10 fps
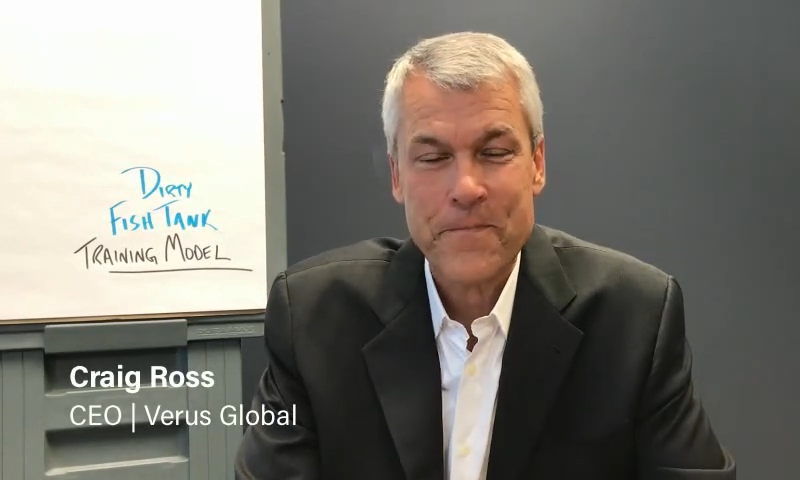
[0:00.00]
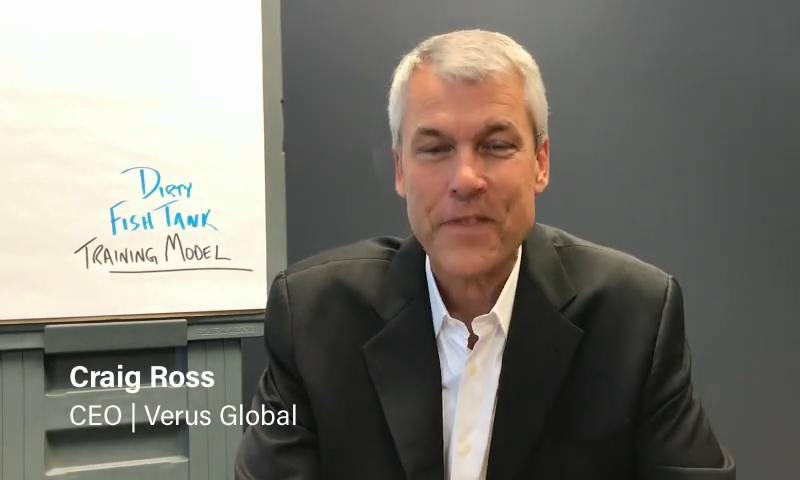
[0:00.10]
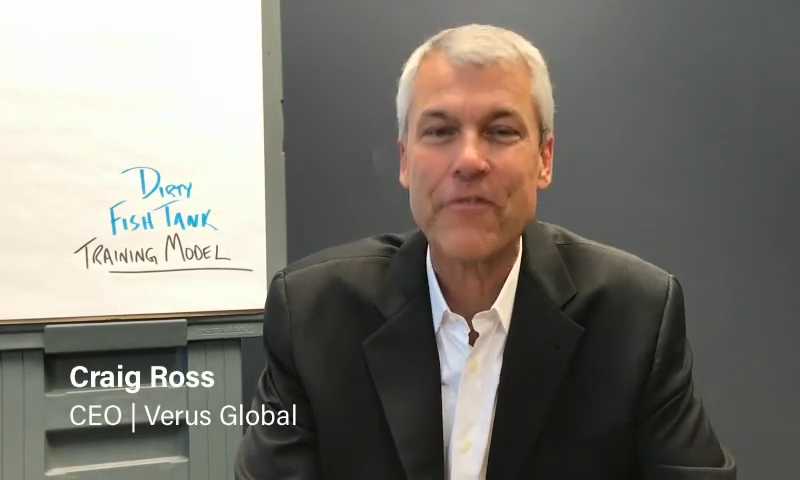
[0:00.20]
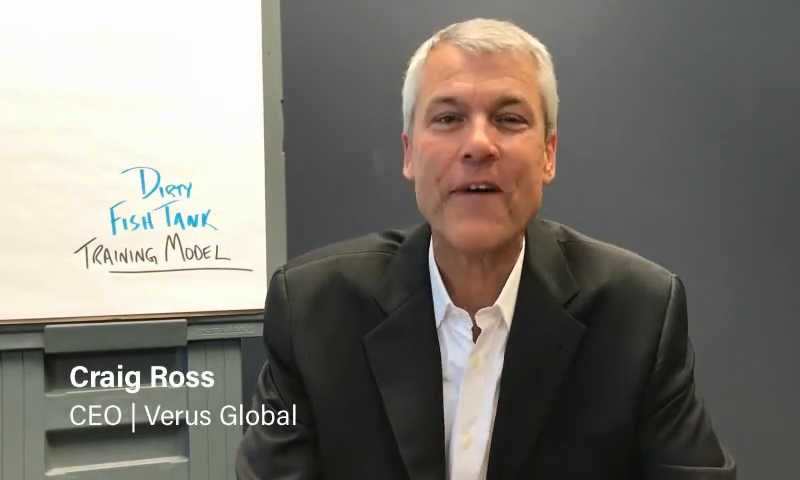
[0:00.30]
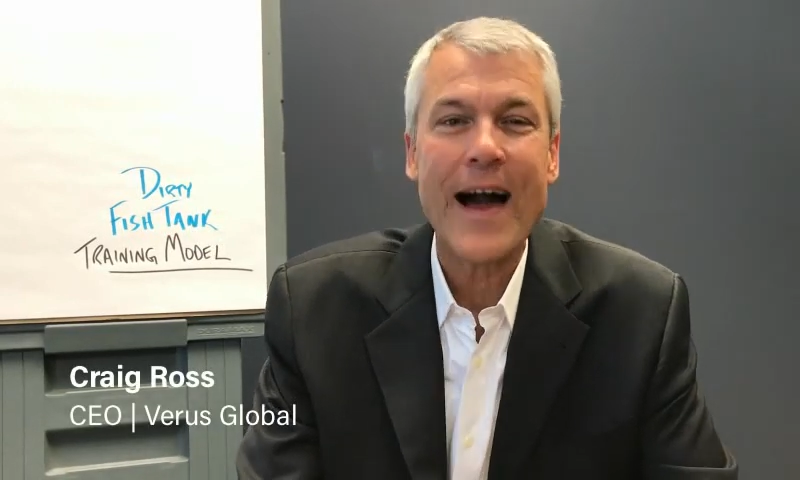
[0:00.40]

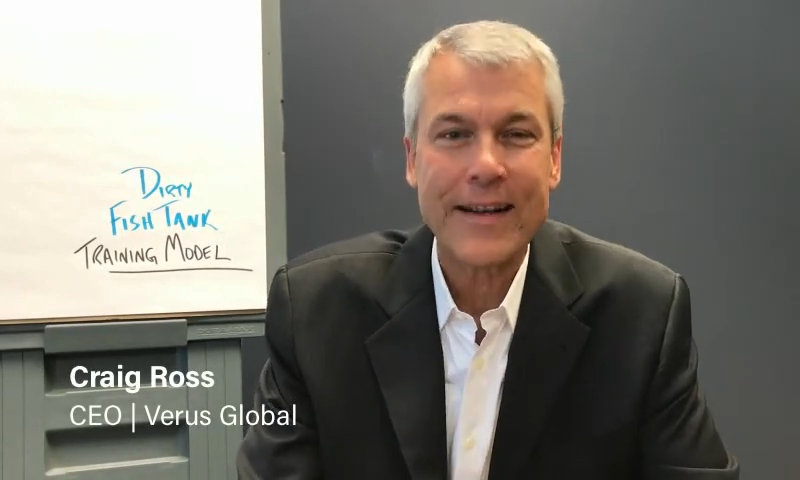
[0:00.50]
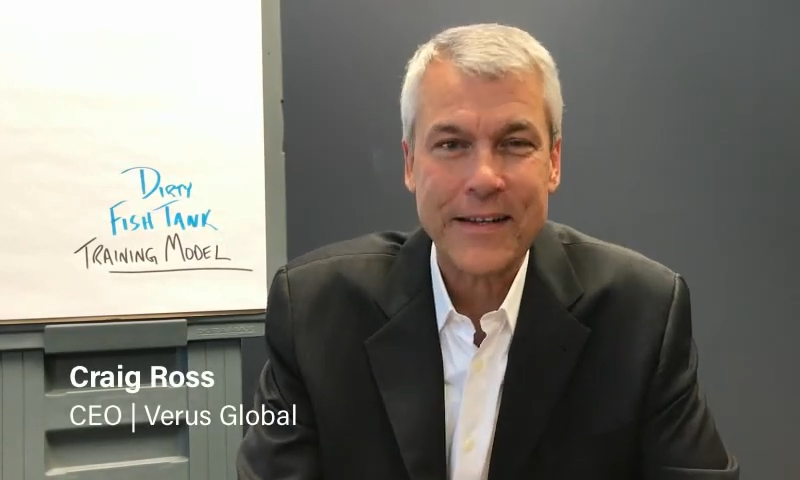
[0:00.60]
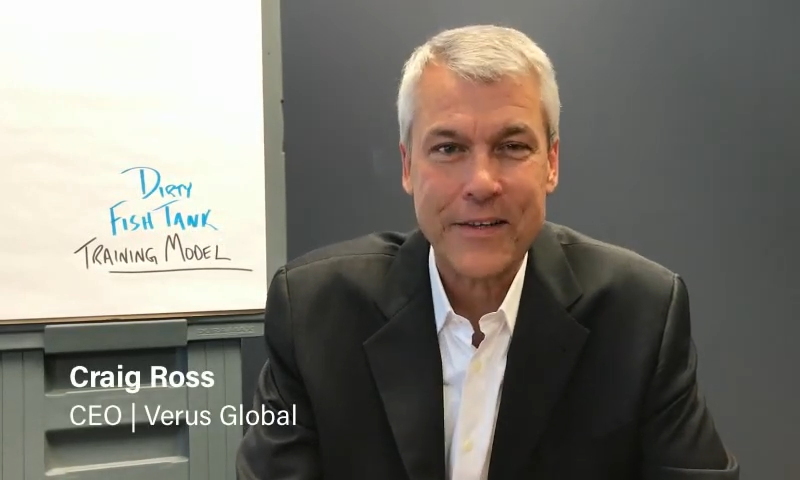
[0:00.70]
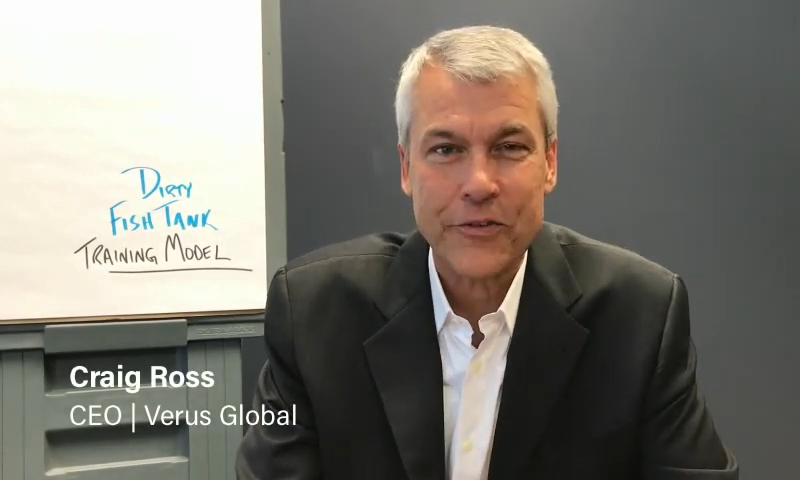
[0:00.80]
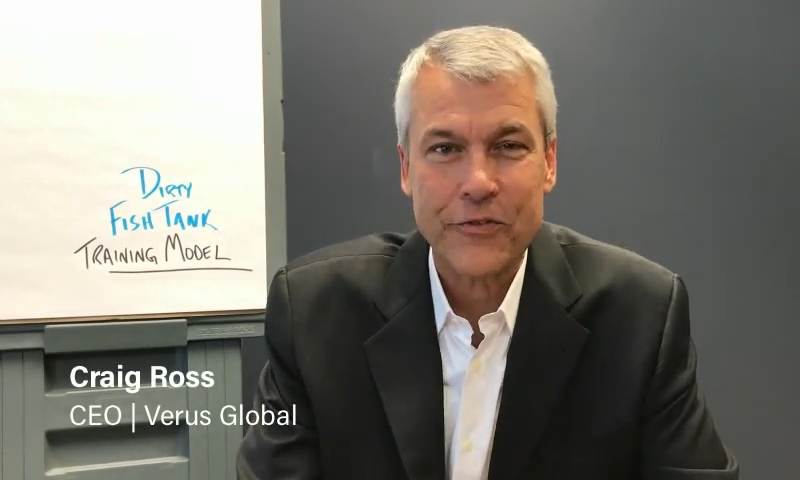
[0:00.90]
The fact
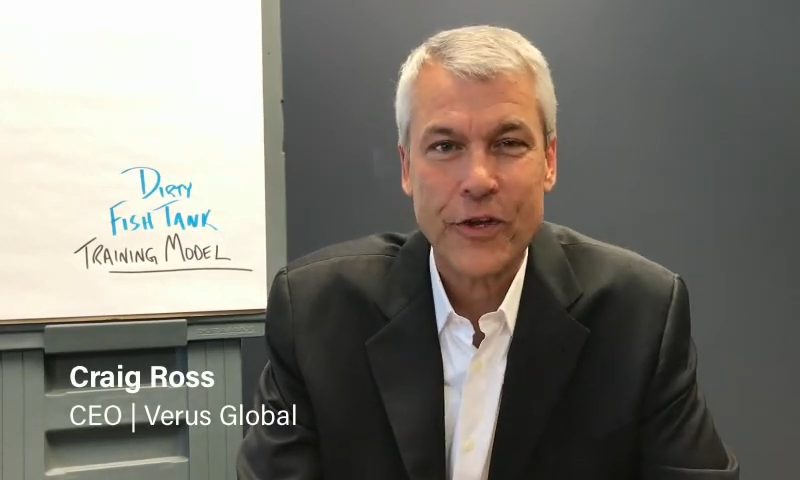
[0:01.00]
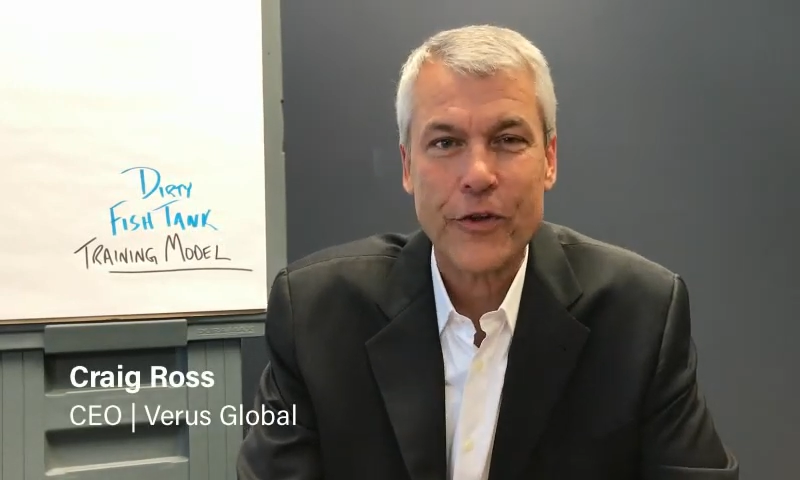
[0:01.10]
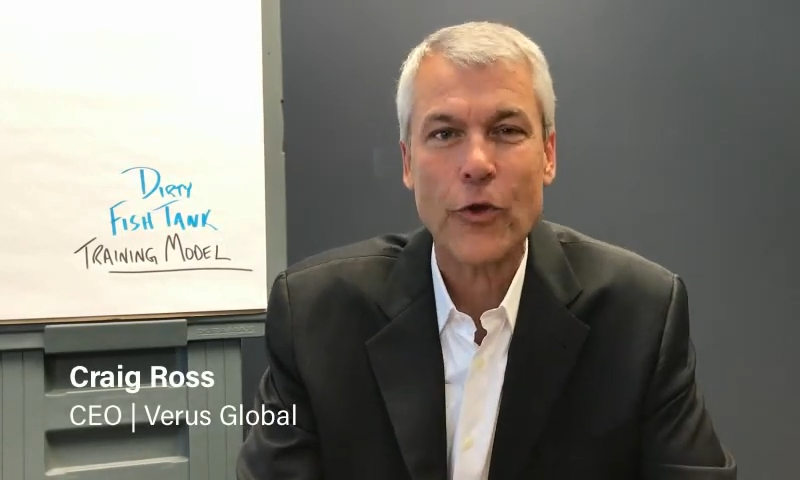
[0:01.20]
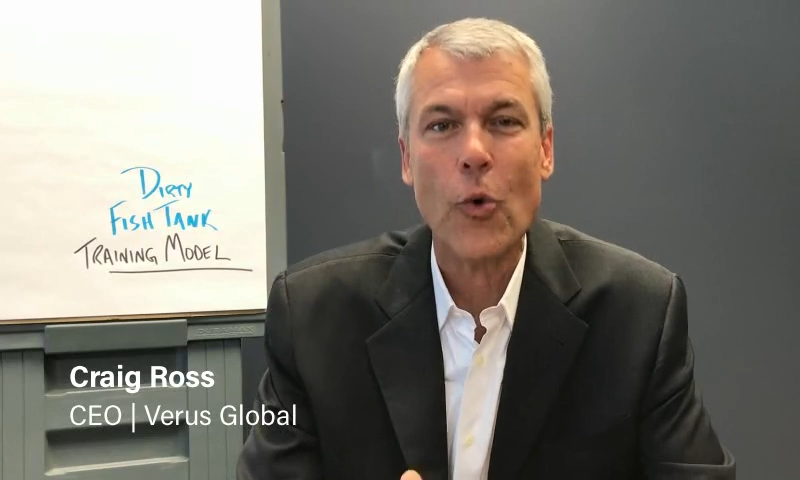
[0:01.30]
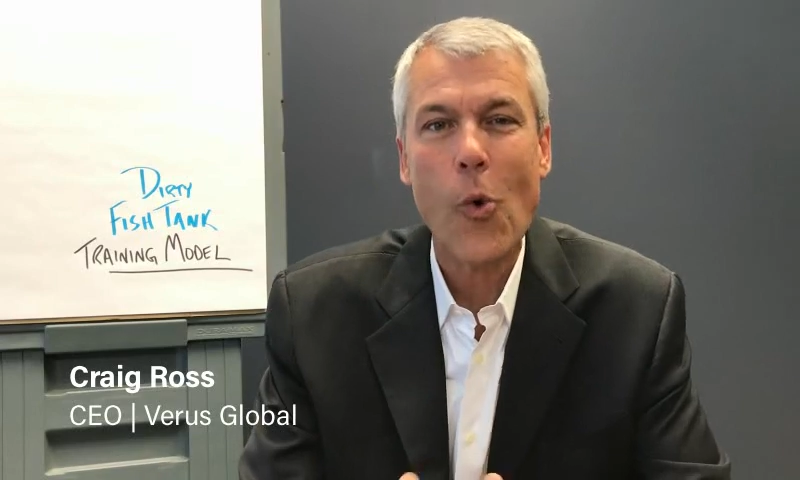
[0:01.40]
is,
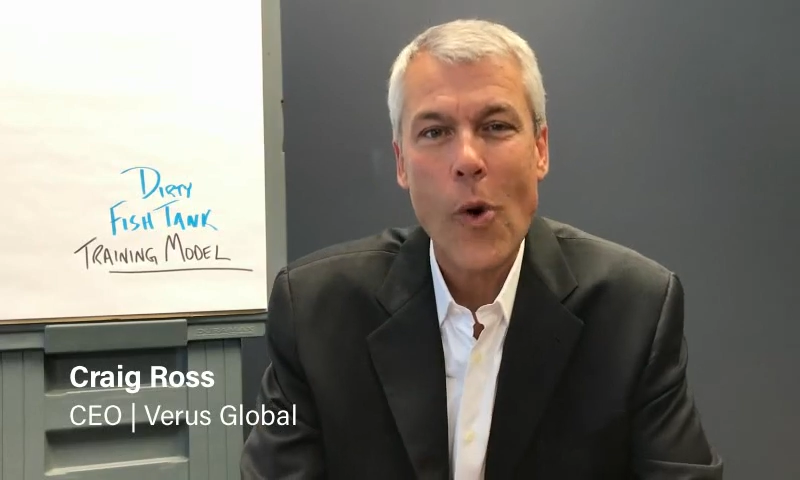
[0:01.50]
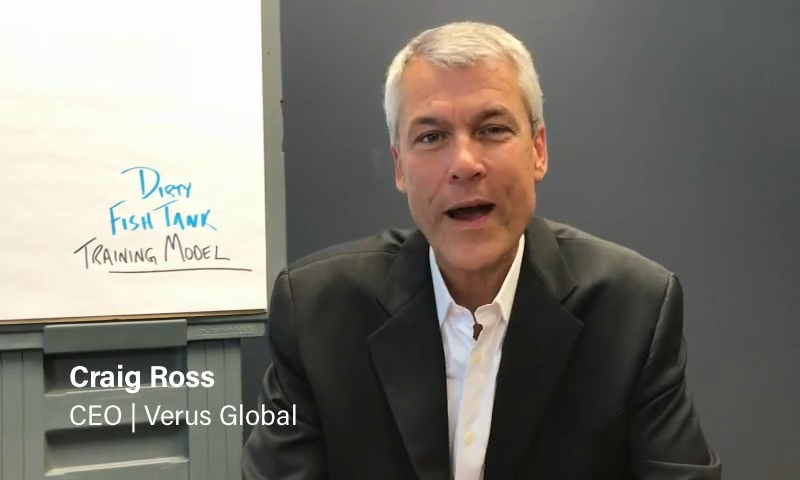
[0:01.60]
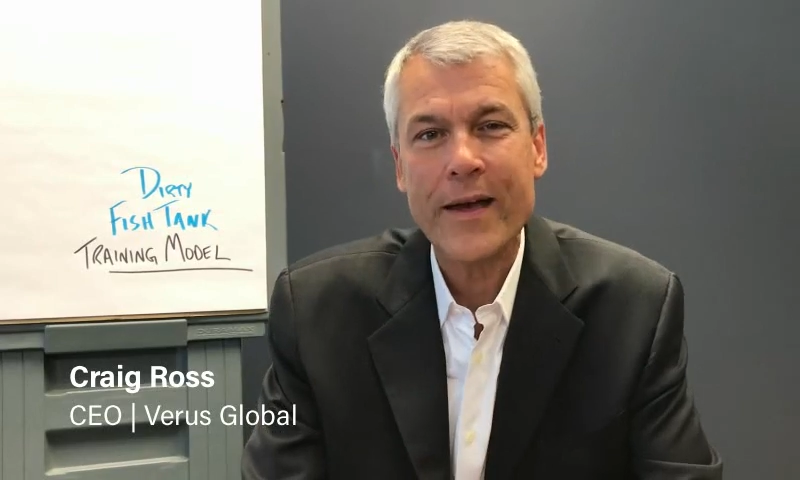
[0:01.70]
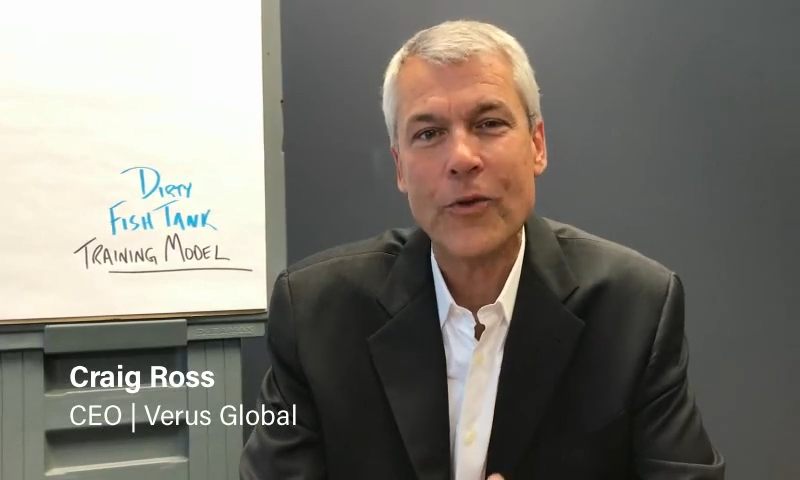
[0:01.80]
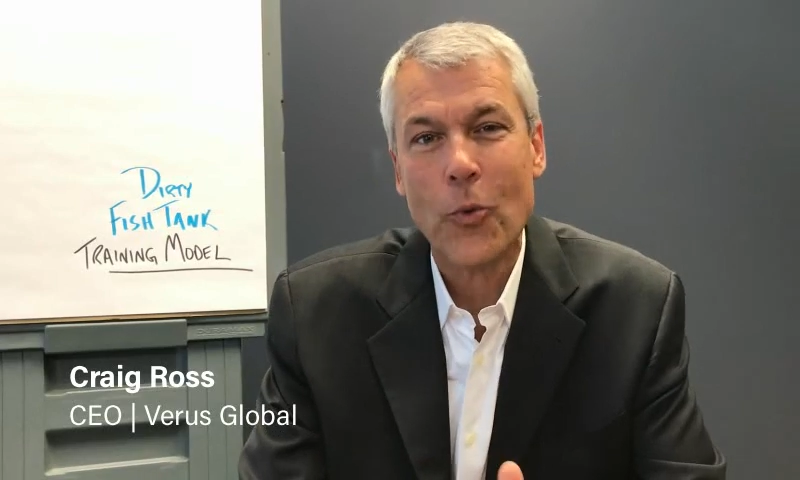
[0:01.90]
the
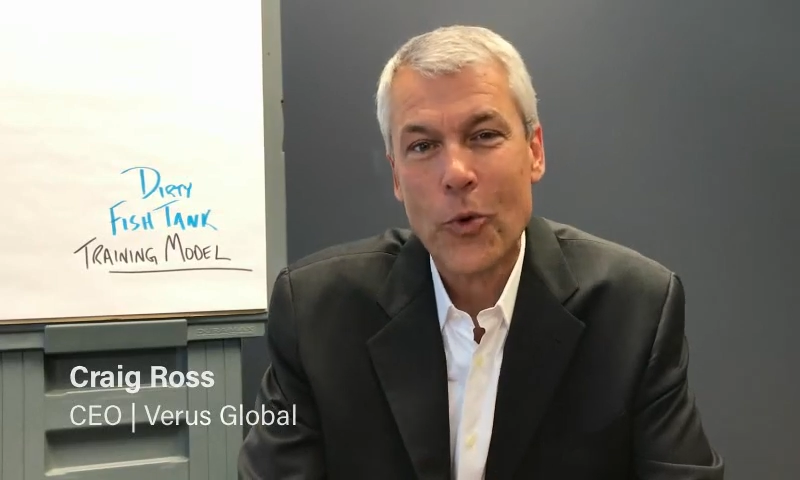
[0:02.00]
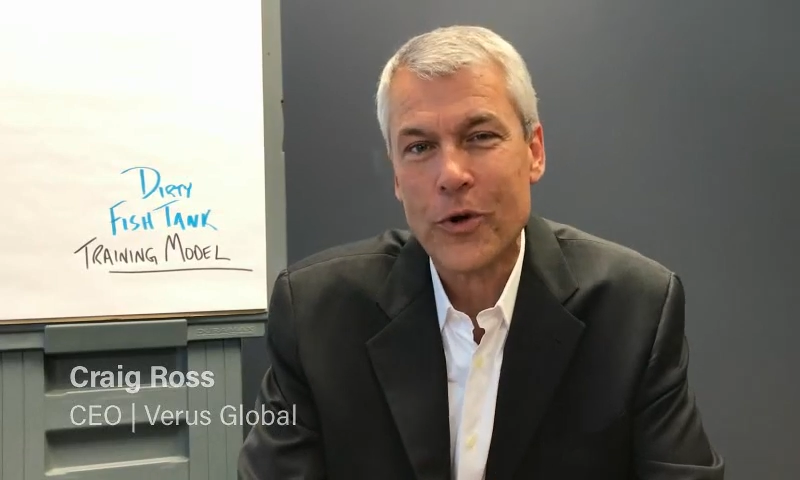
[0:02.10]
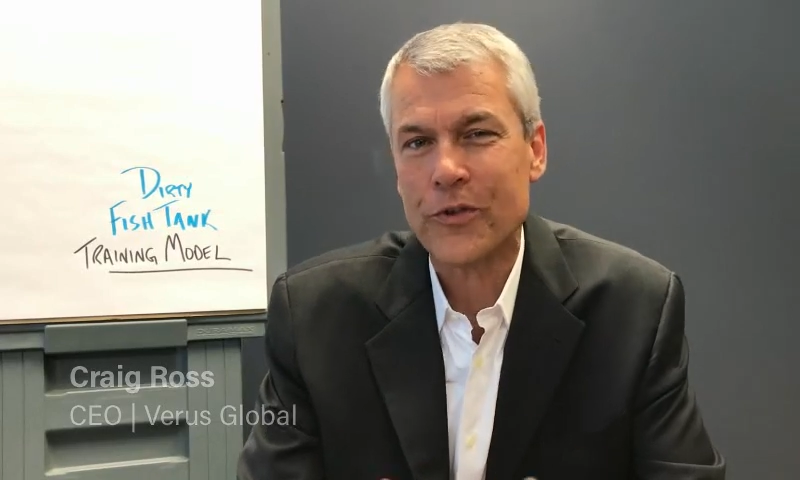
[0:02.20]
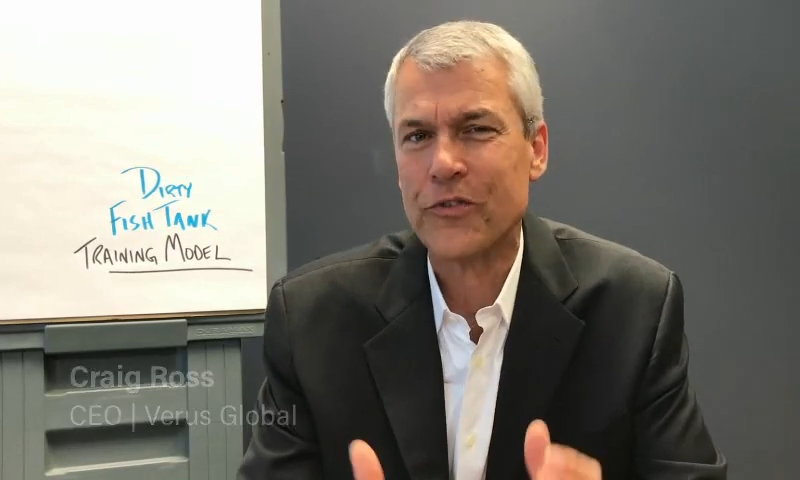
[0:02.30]
way the world